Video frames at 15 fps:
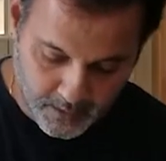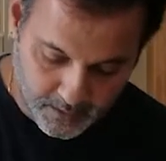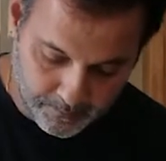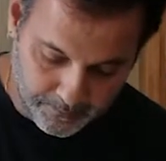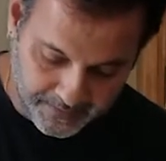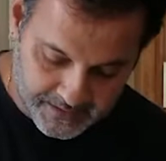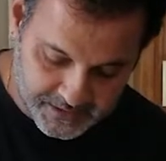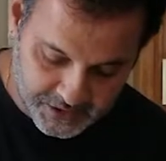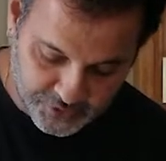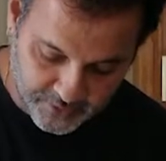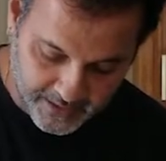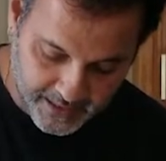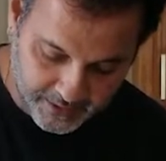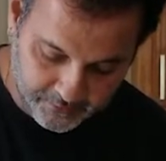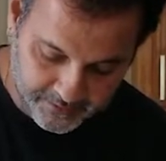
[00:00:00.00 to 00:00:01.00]
Mix the
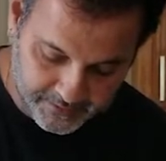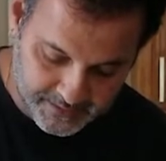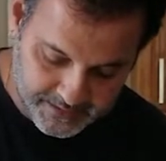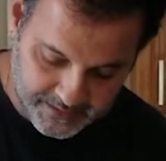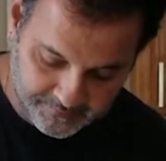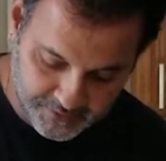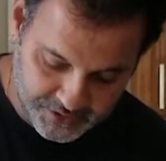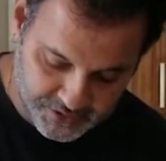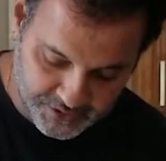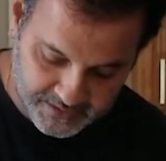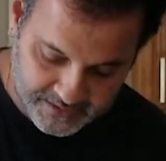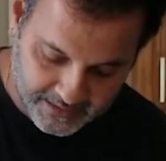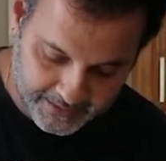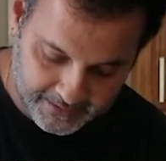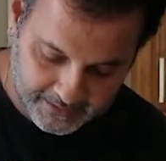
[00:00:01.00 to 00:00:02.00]
dry ingredients ever so
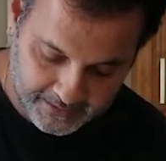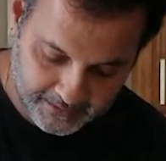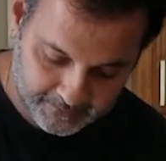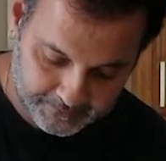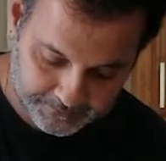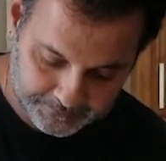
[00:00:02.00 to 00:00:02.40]
slightly.